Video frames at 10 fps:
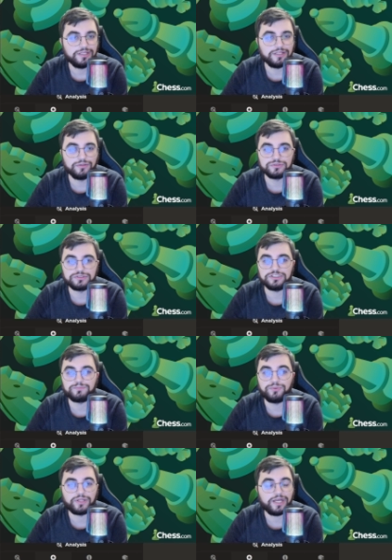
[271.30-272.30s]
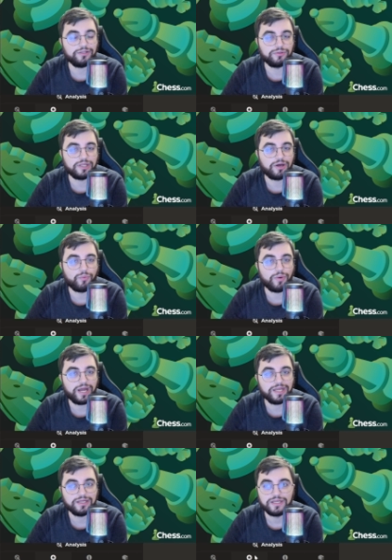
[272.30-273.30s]
He'll lose this pawn. I don't know
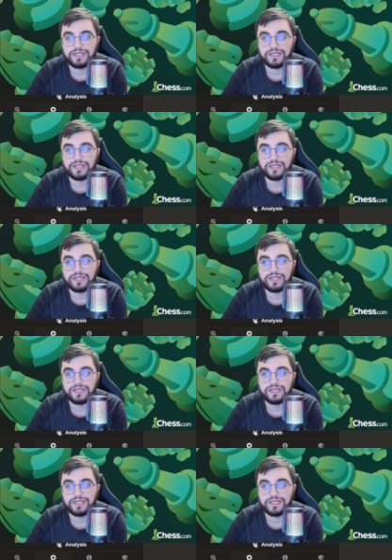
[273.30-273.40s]
why.